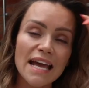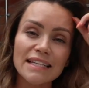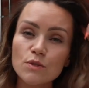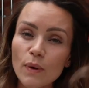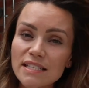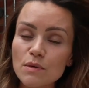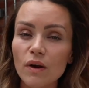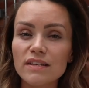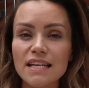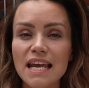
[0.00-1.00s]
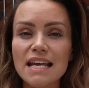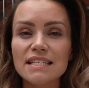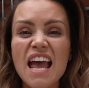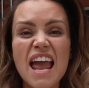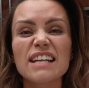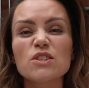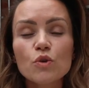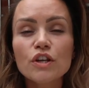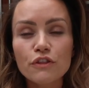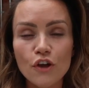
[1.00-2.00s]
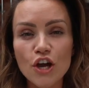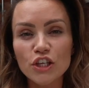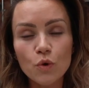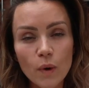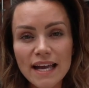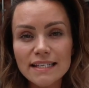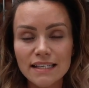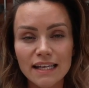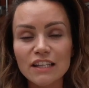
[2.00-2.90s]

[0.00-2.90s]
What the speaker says: It's 21 days. It's only 30 quid